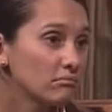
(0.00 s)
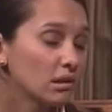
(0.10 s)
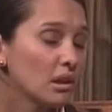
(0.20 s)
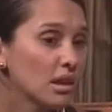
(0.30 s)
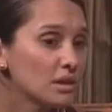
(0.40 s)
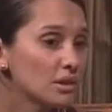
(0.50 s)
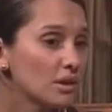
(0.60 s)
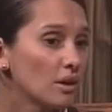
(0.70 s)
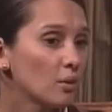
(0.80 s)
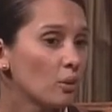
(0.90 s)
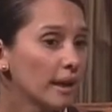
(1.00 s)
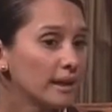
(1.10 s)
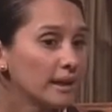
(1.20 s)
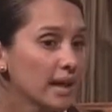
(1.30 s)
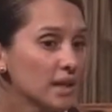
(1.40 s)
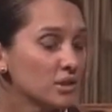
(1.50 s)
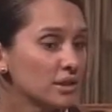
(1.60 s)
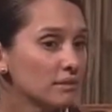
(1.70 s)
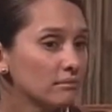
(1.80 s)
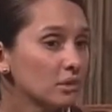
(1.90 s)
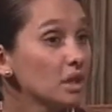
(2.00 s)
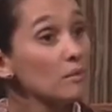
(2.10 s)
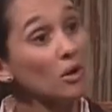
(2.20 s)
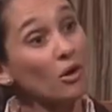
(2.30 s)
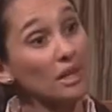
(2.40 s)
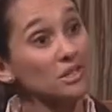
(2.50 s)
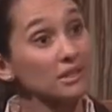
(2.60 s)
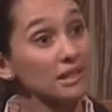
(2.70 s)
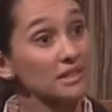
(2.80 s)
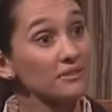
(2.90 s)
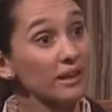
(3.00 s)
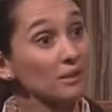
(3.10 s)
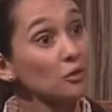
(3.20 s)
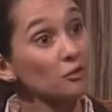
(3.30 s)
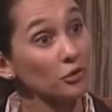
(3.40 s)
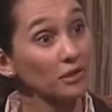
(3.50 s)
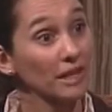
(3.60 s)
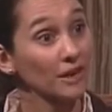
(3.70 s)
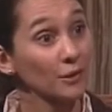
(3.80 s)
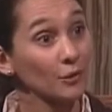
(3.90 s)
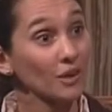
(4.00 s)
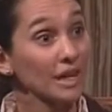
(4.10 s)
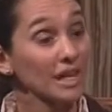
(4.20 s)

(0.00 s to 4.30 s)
Plus, the whitening agent, the chemical agent that's found over the counter,